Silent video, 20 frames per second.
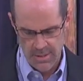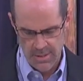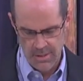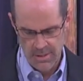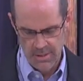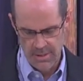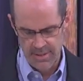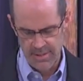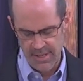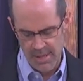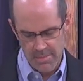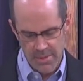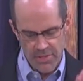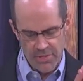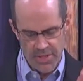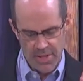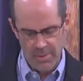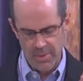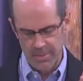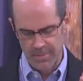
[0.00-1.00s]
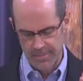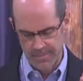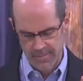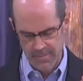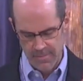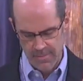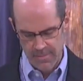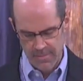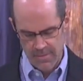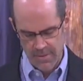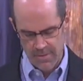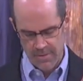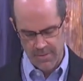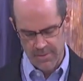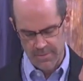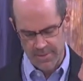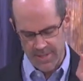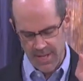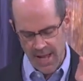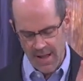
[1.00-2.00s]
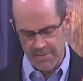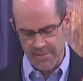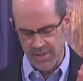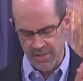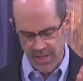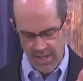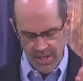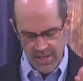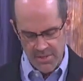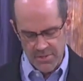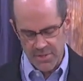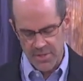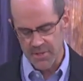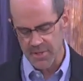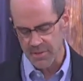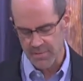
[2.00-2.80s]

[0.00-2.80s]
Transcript: Timothy was after the interests of